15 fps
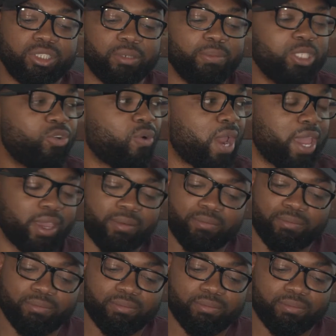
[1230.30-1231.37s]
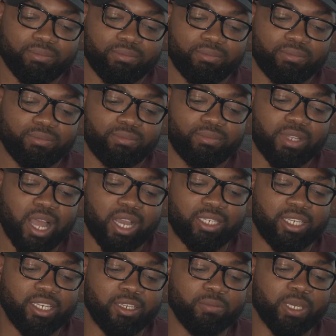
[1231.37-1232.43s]
Jimmy Graham,
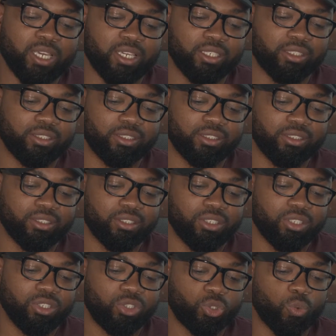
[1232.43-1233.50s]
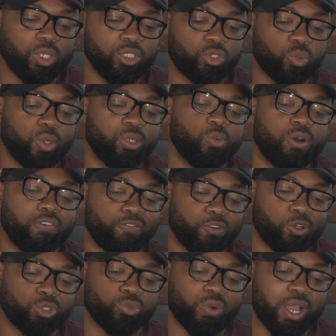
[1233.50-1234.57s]
Akeem Hicks, 2021
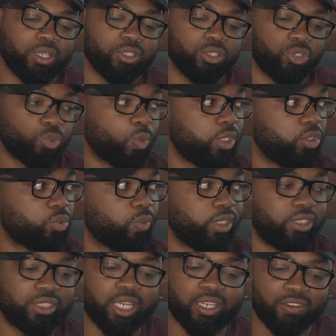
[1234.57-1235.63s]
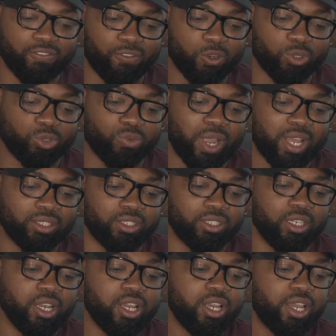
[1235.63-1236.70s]
first rounder, 2020 second first
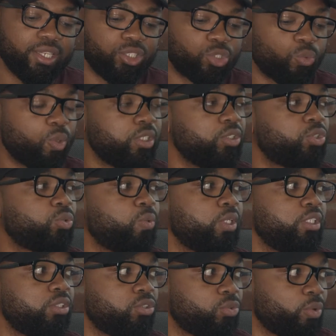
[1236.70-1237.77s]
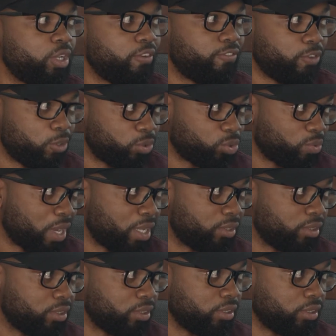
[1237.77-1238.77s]
rounder, and 2023 first rounder.